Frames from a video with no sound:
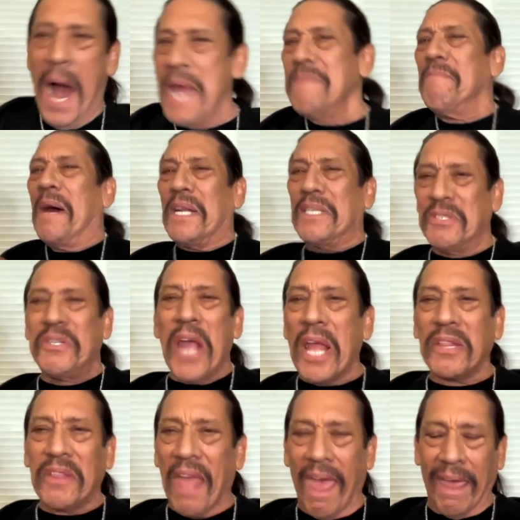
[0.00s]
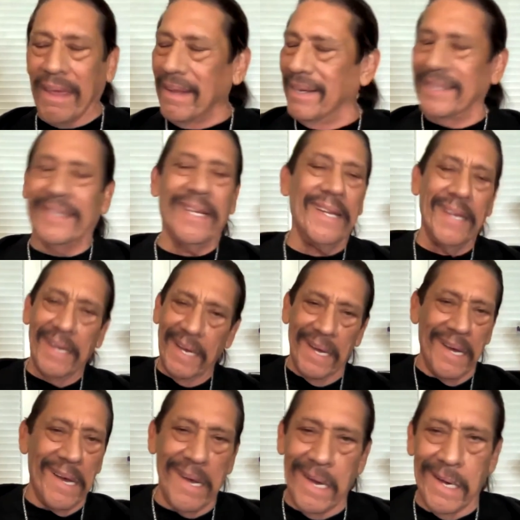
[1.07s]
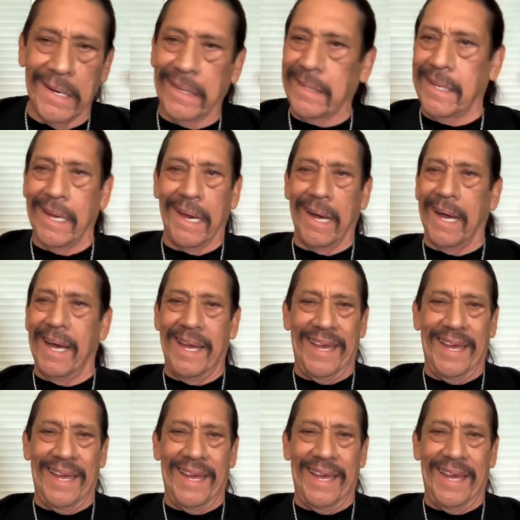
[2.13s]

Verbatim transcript: I'm Machete, you know. Oh God.